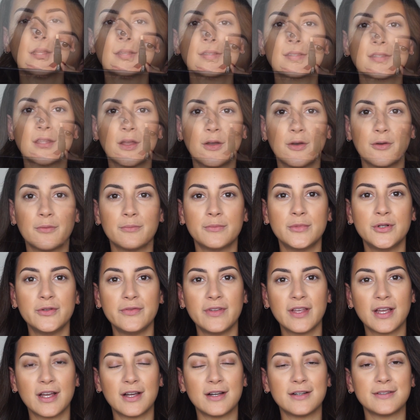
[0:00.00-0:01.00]
So
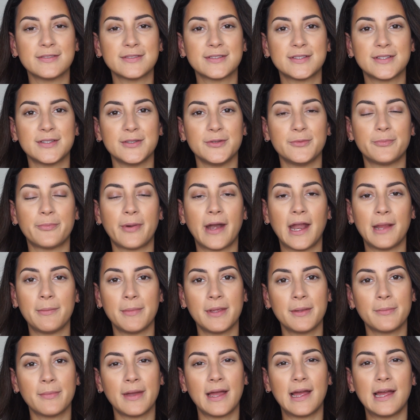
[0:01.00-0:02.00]
moving on to
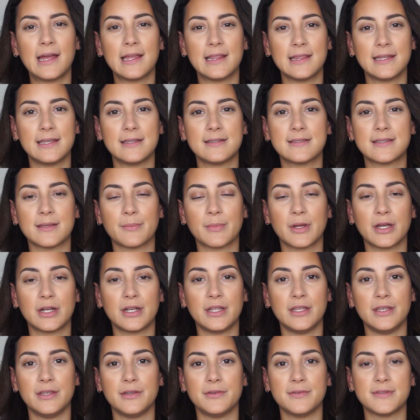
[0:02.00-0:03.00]
priming my eyelids, I'm going
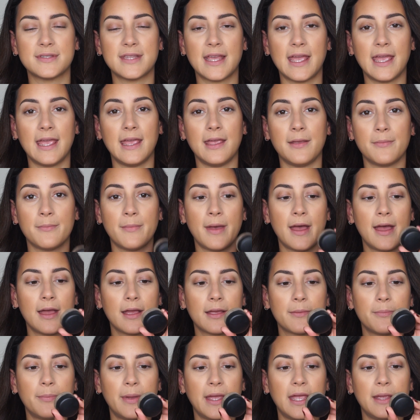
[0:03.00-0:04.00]
to use a
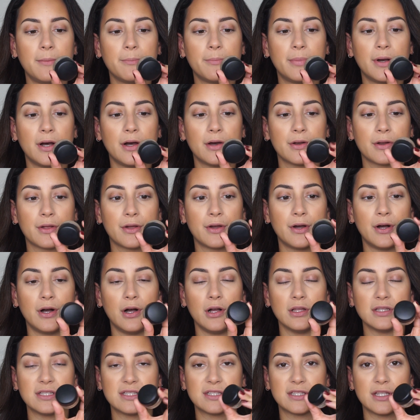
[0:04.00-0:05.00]
MAC paint pot
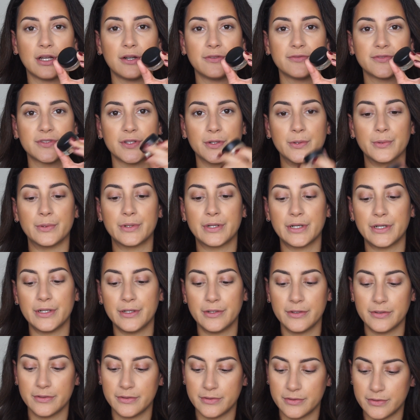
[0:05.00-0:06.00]
called Soft
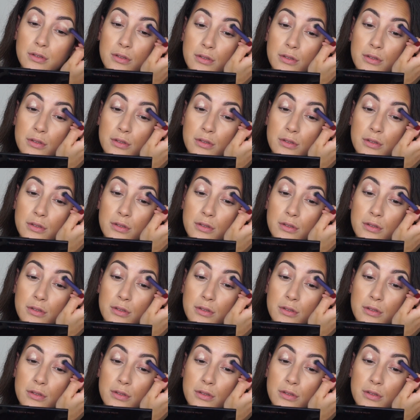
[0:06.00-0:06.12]
Ochre.